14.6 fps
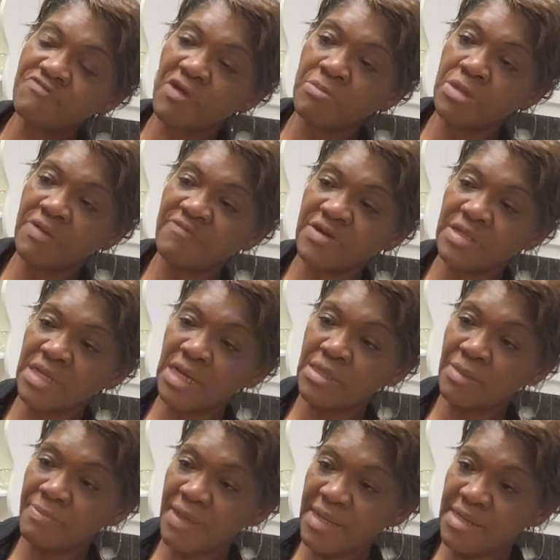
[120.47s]
from the
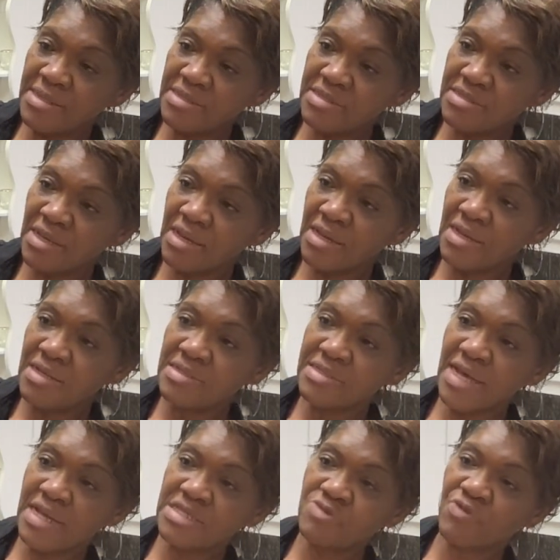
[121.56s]
vanilla beans
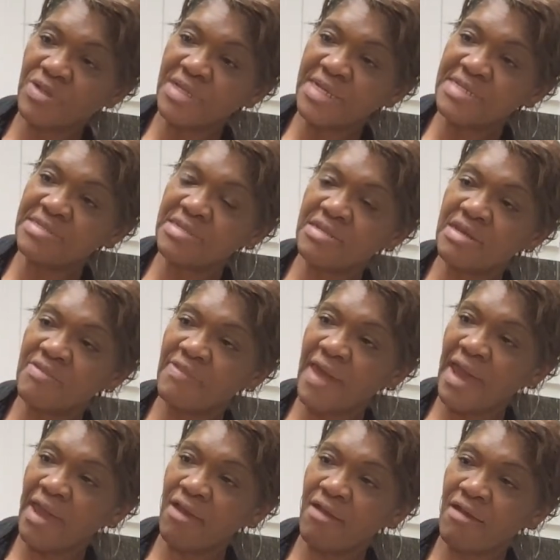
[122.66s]
that's releasing in
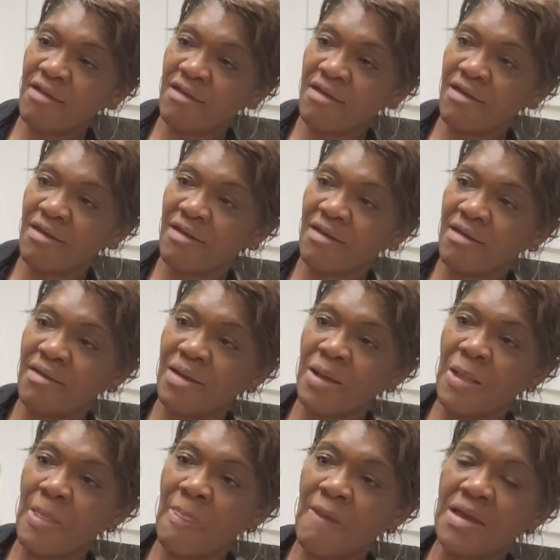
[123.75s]
there.
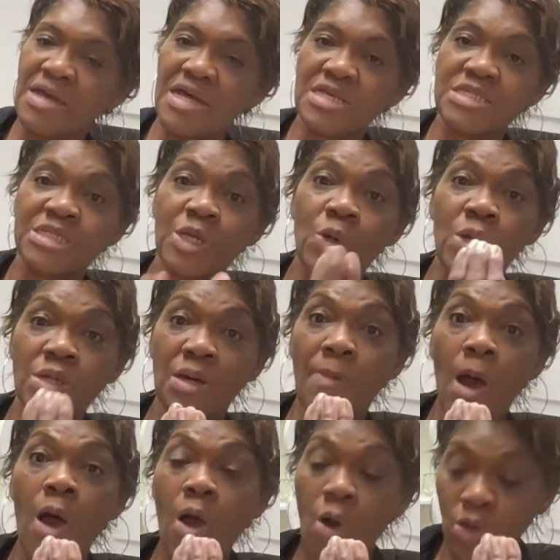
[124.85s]
It's soaking
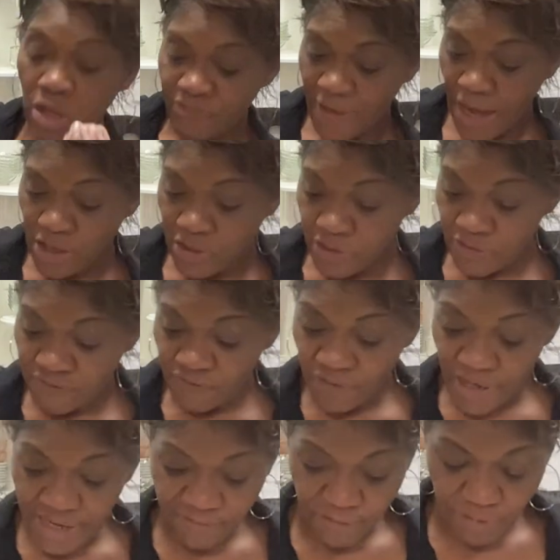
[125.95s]
up all of that good
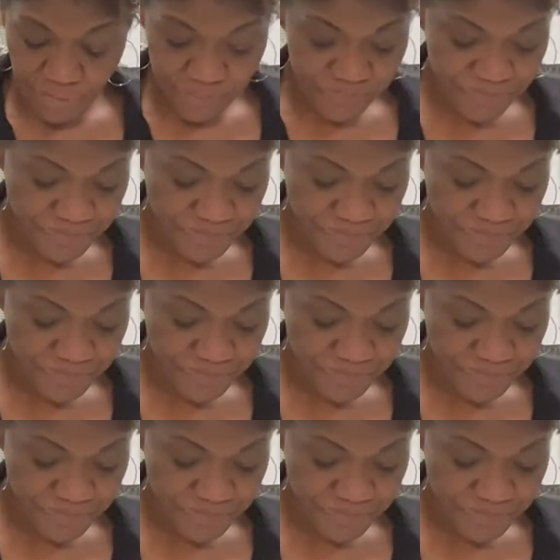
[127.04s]
flavor.